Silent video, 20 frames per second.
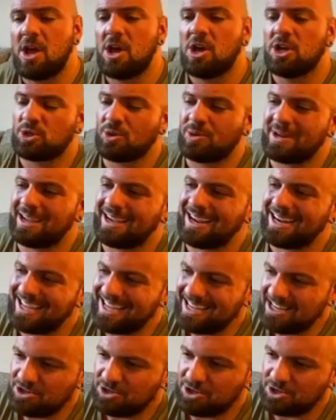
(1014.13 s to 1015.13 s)
So when I got
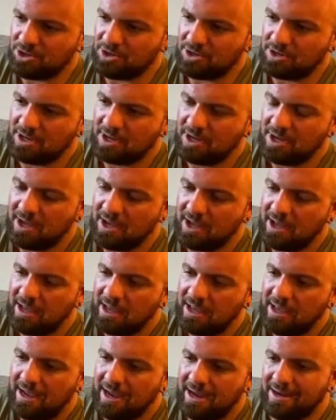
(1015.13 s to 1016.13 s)
injured,
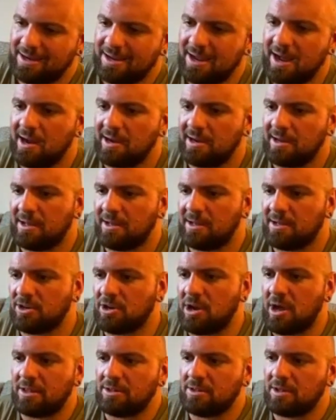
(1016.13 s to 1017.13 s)
it kind of,
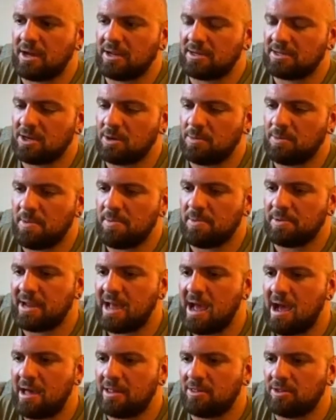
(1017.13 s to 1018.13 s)
I tell people
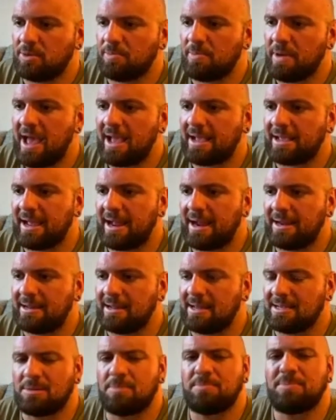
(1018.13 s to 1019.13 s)
now, I look back at it
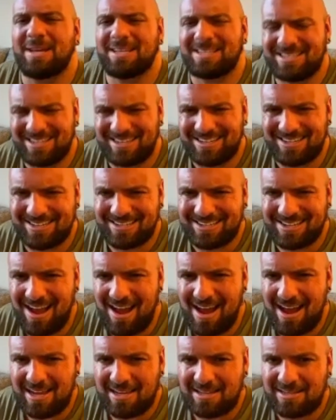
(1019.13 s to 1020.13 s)
as a blessing in
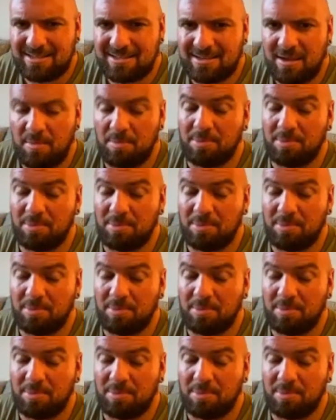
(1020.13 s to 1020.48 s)
disguise,